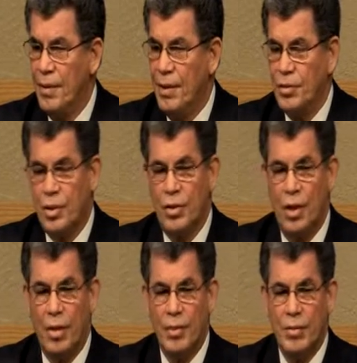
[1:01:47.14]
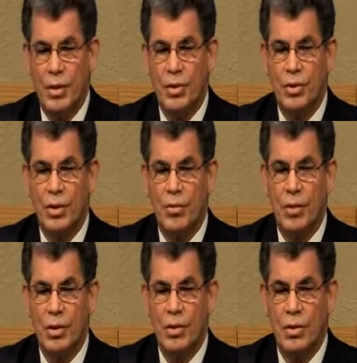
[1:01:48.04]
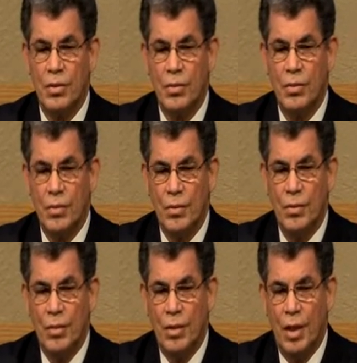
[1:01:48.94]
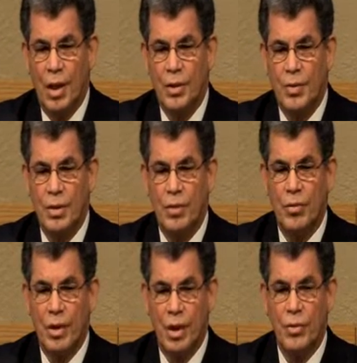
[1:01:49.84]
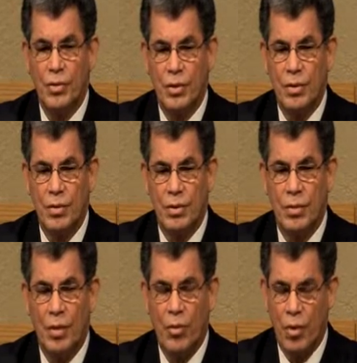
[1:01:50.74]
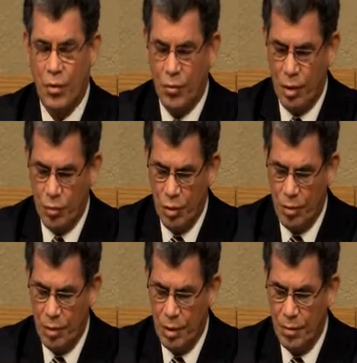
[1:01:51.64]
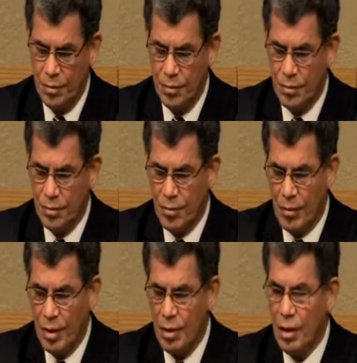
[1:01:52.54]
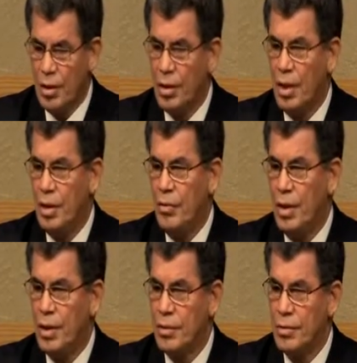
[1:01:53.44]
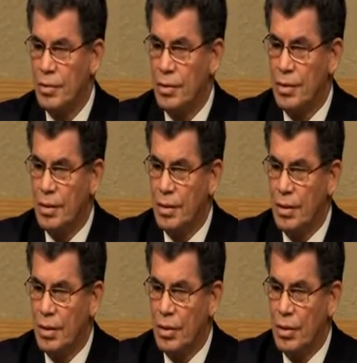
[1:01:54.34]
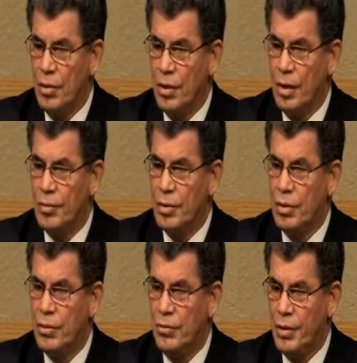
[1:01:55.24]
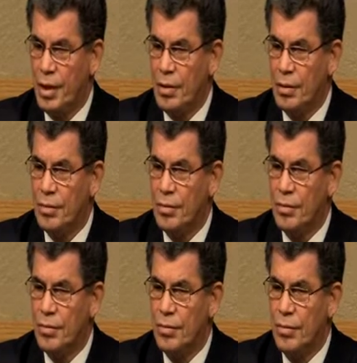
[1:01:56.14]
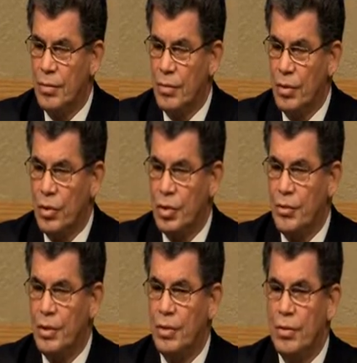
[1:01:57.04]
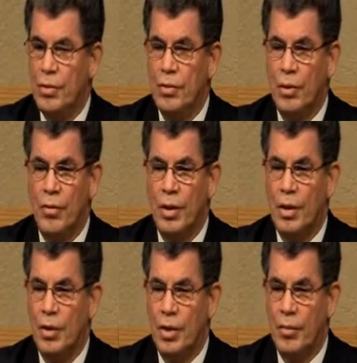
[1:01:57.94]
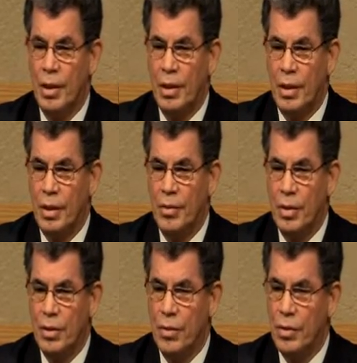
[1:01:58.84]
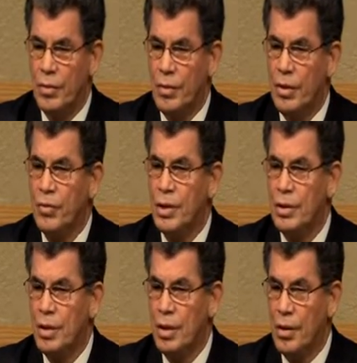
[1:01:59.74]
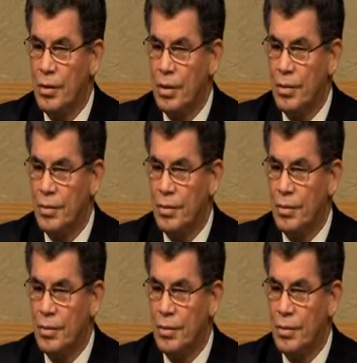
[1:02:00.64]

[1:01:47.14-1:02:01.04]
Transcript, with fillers: She called me because she wanted to ask me some counsel. So my wife went with me there in Colorado, going up toward Vail. Those of you who know anything about that area, you know it's a very rich area.